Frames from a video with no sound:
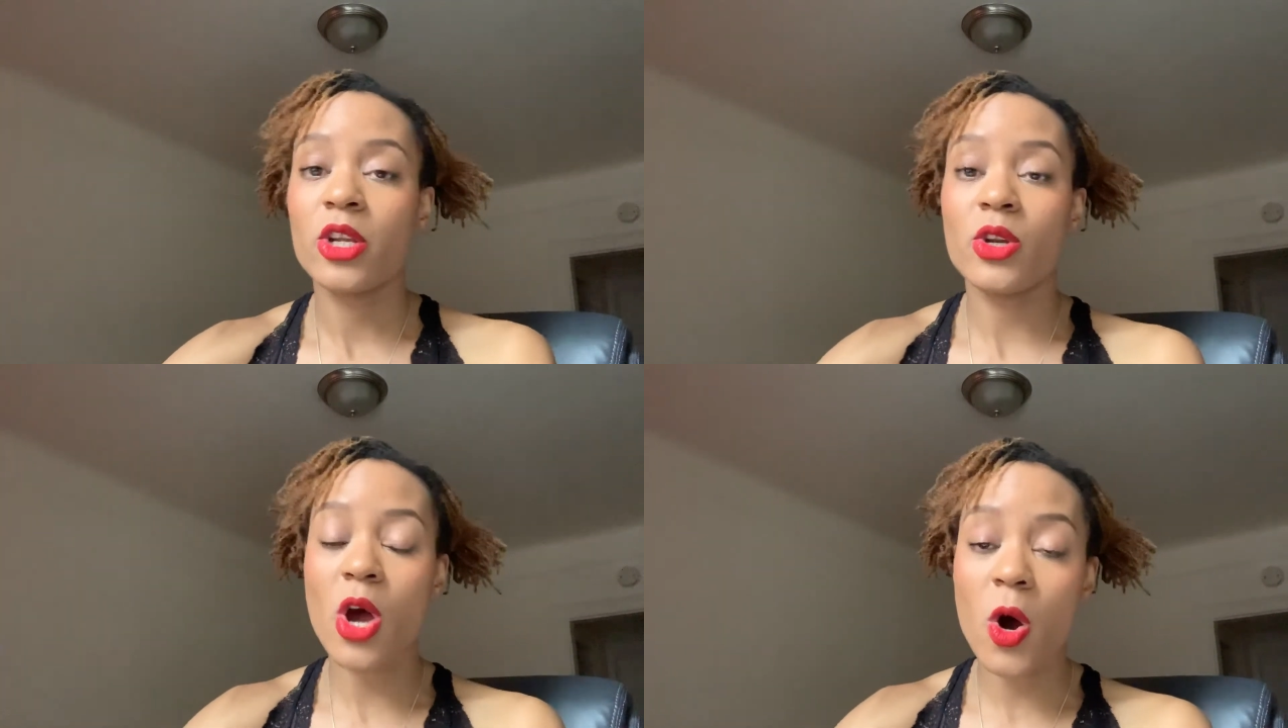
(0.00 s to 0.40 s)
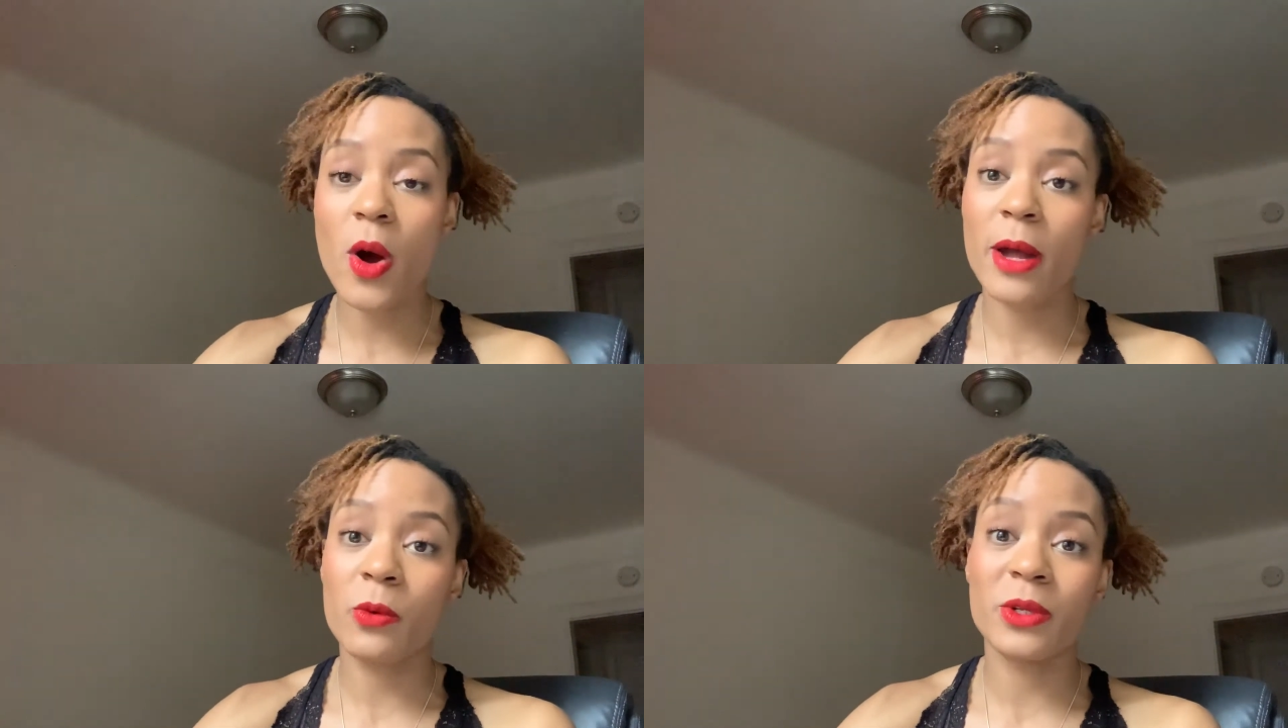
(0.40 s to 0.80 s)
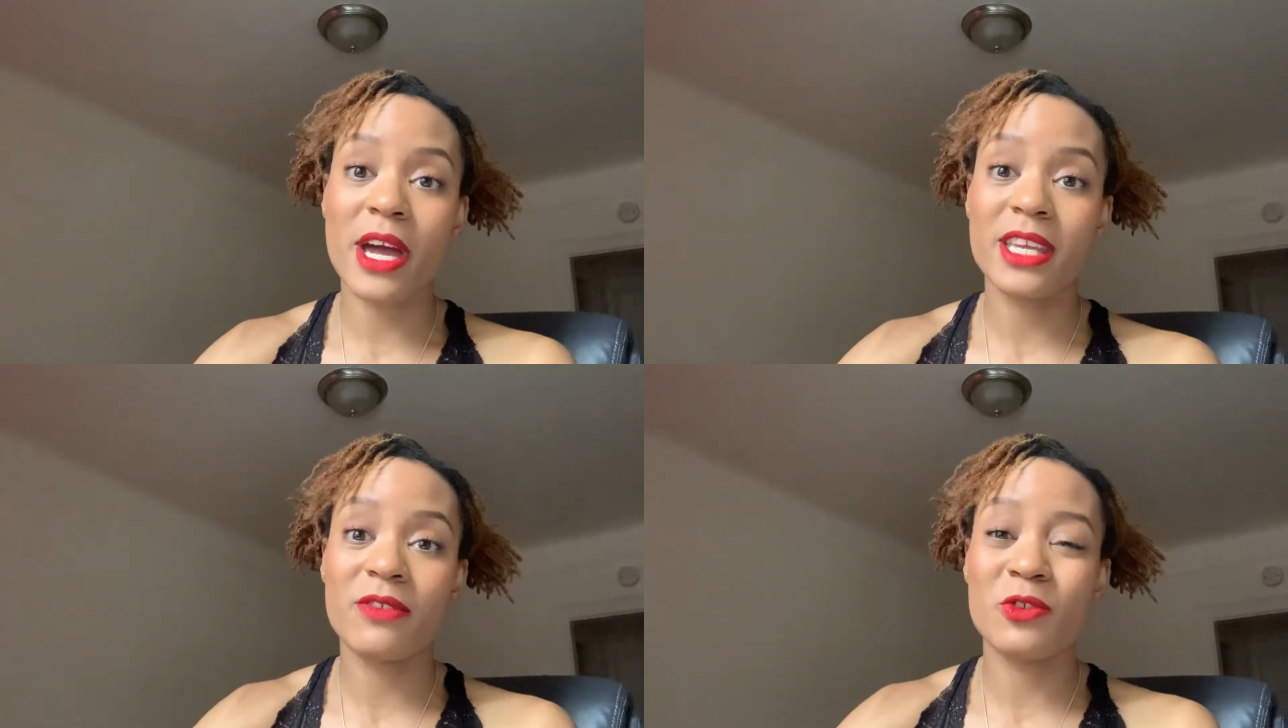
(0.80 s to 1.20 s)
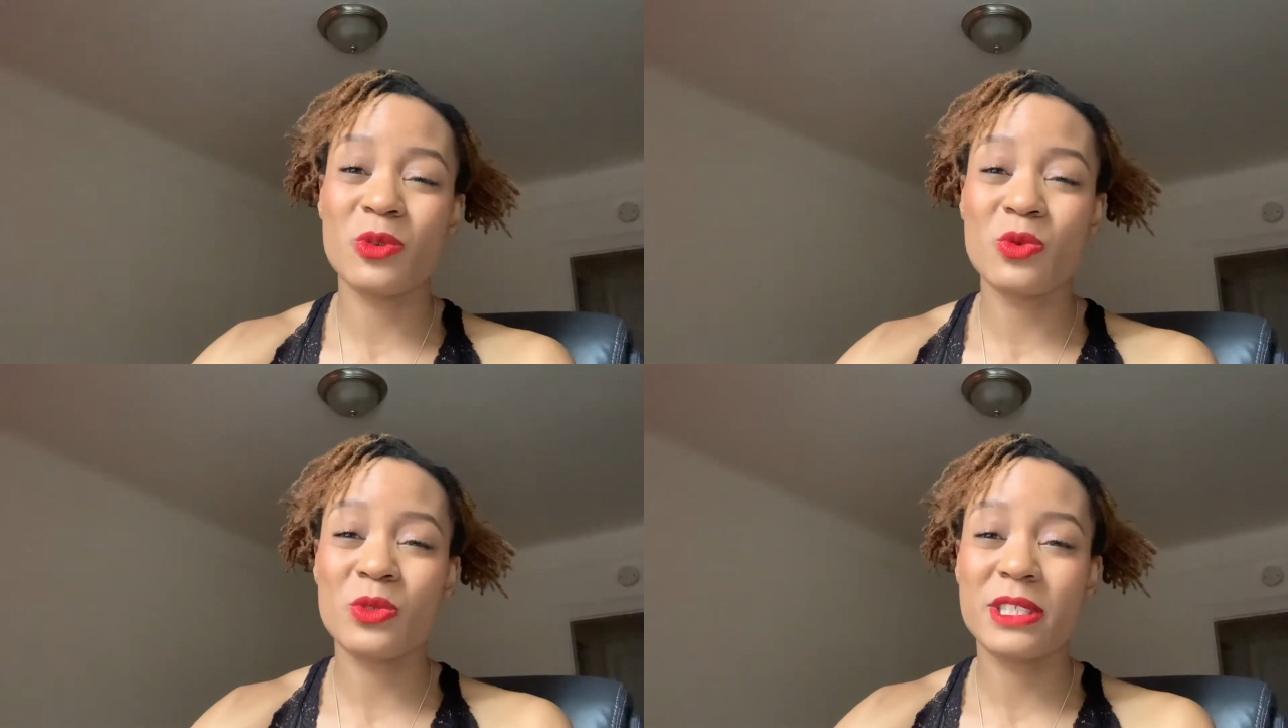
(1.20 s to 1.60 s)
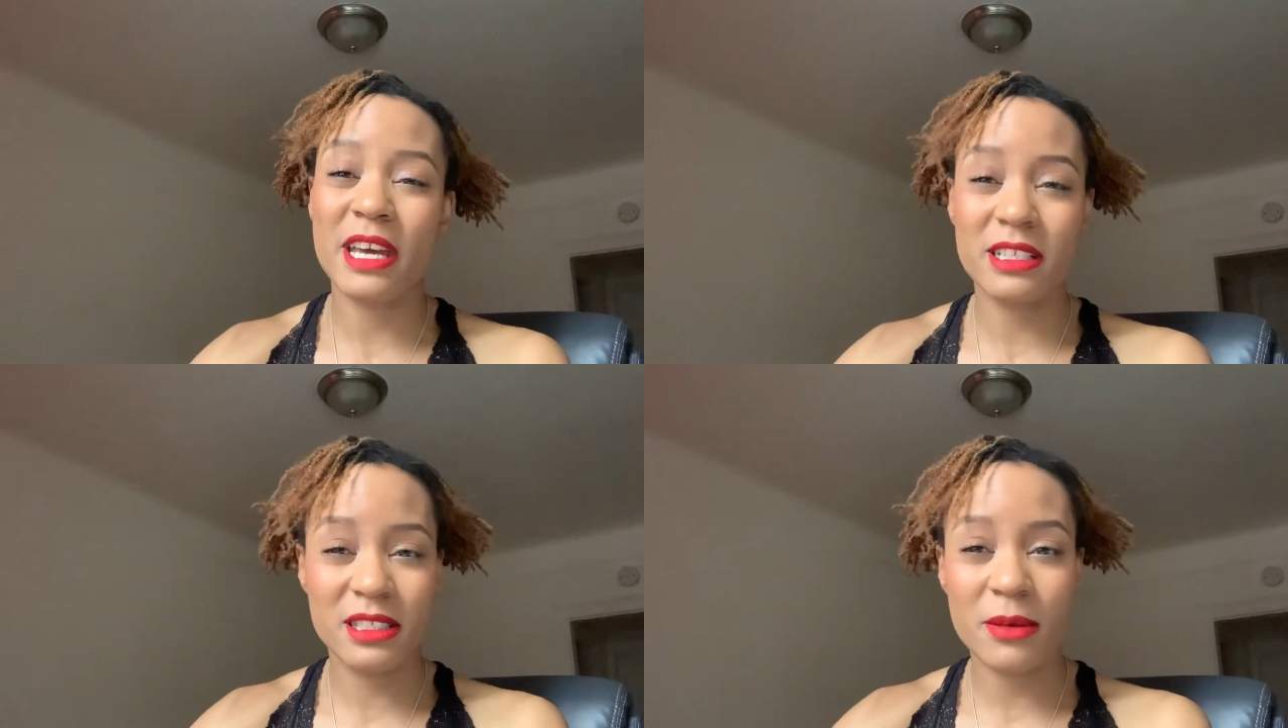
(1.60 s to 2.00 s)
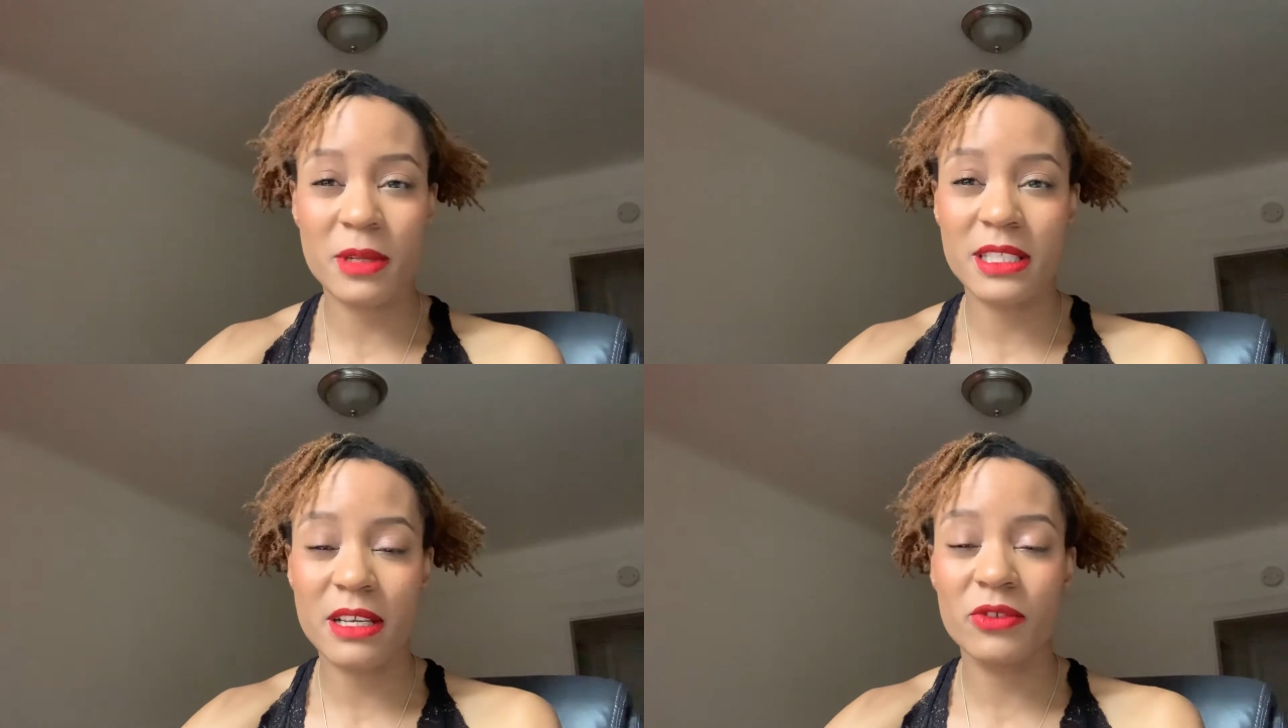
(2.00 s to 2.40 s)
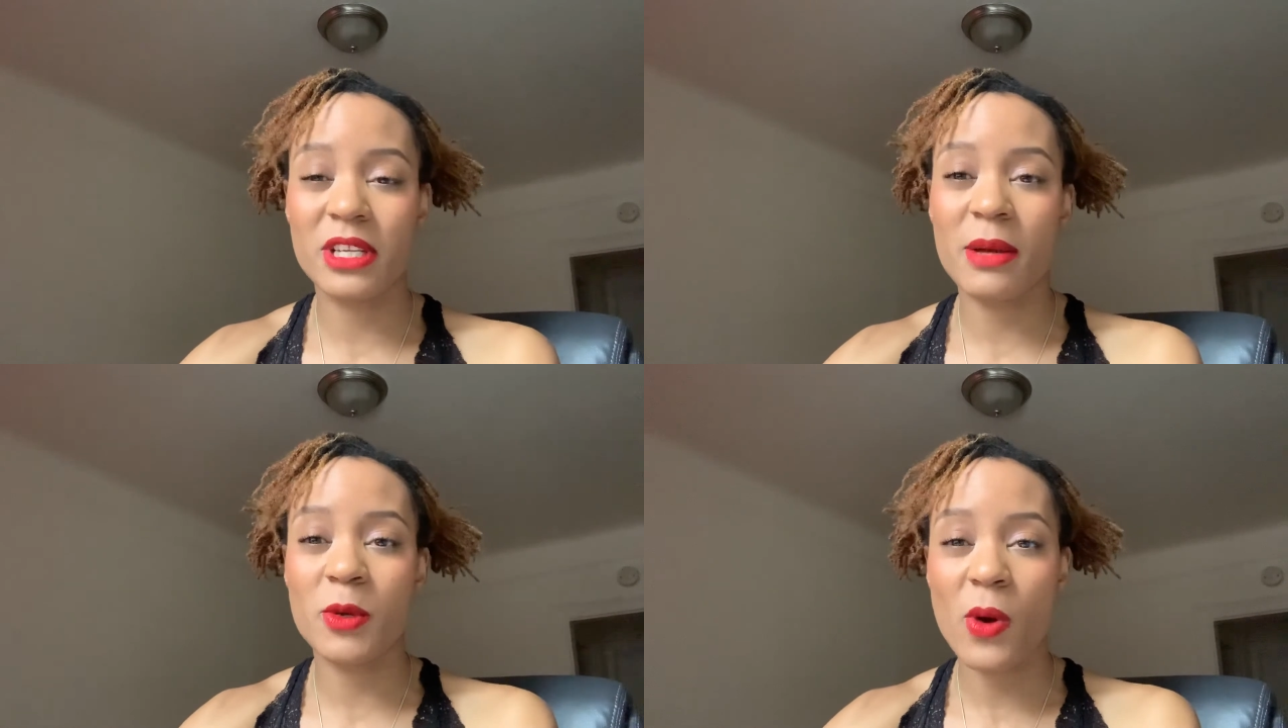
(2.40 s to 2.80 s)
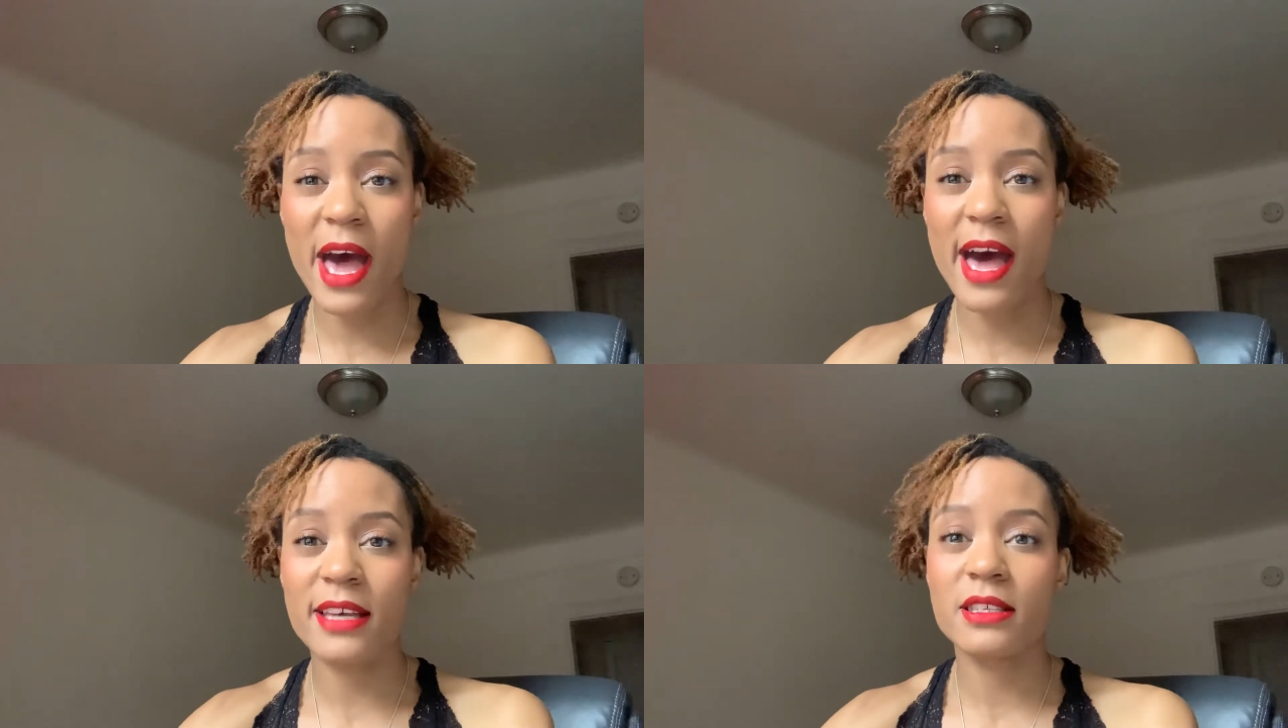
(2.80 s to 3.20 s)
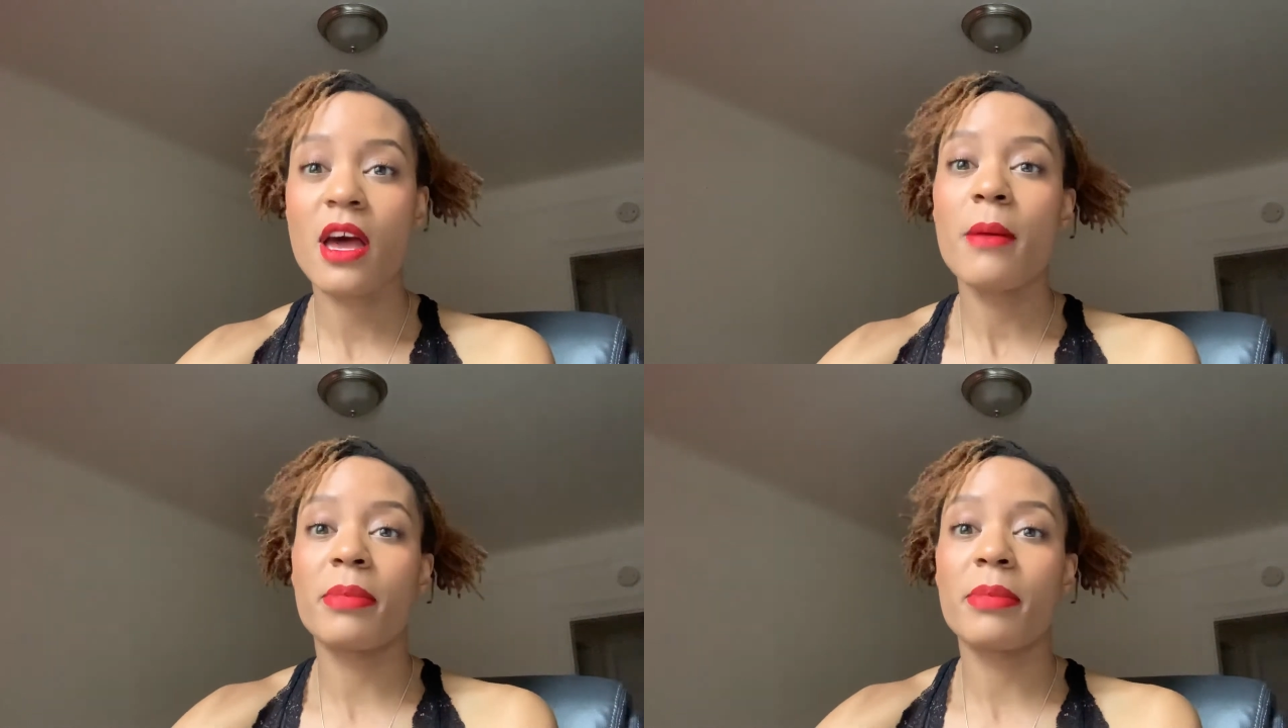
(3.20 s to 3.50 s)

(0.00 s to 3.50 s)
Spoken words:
No, I will not give you status updates every time you ask,